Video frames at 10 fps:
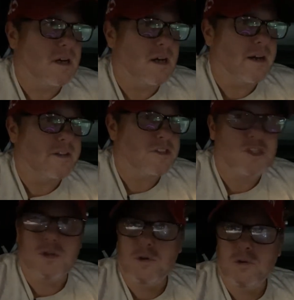
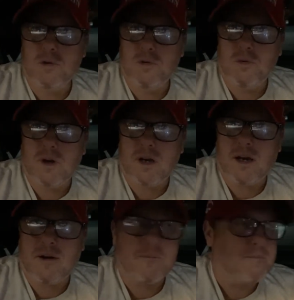to
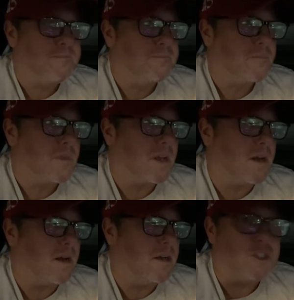
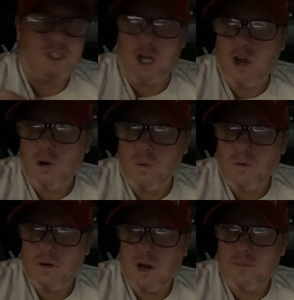
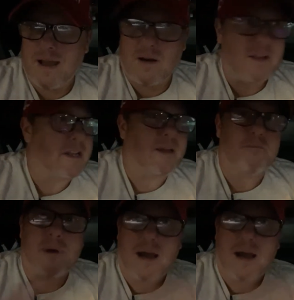Joe about it, and